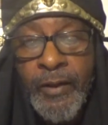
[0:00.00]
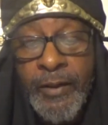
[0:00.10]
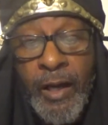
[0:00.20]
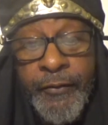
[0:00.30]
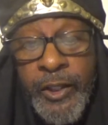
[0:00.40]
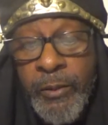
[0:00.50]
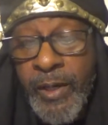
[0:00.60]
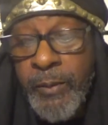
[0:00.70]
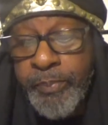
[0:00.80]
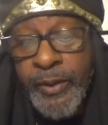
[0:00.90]
Now, if any
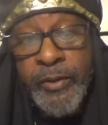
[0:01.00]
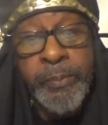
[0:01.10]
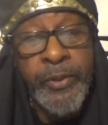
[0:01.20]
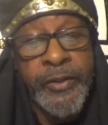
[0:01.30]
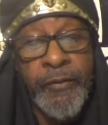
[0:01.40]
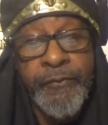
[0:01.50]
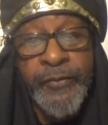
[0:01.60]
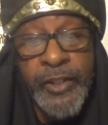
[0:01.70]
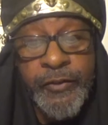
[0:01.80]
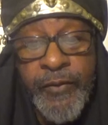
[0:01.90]
man build upon the,
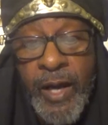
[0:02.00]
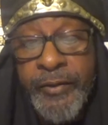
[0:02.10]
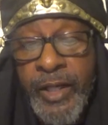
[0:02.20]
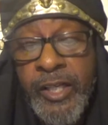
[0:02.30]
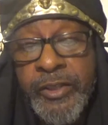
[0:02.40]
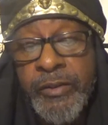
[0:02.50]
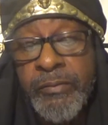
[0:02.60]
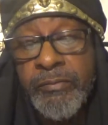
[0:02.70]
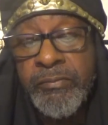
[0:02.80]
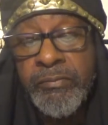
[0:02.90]
this
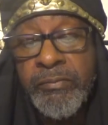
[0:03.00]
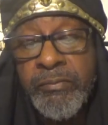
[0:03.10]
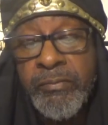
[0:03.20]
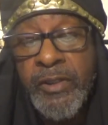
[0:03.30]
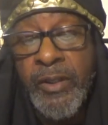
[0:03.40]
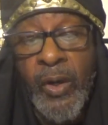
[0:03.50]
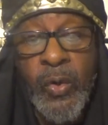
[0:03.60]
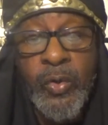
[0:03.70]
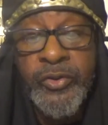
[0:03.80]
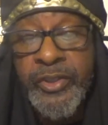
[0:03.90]
foundation,
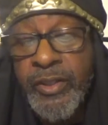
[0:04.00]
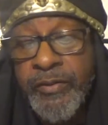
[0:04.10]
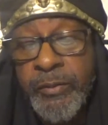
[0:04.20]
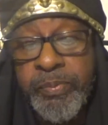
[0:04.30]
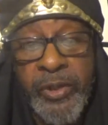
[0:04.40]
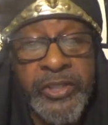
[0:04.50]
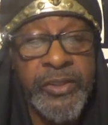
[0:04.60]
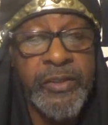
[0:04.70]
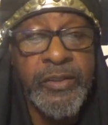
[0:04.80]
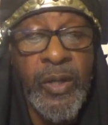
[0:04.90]
gold, silver,
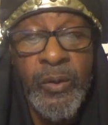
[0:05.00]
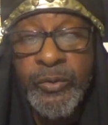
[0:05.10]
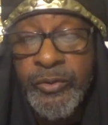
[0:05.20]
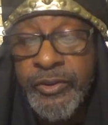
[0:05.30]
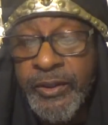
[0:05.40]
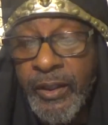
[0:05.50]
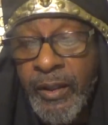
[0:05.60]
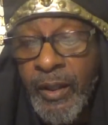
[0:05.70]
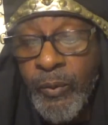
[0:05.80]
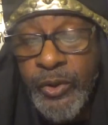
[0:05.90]
precious stones,
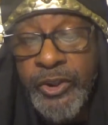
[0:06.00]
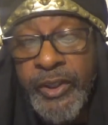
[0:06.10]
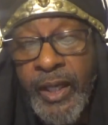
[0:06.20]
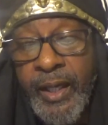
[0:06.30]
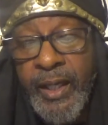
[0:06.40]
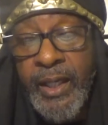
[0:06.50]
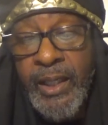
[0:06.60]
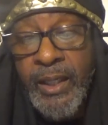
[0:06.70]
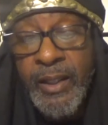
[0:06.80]
wood, hay,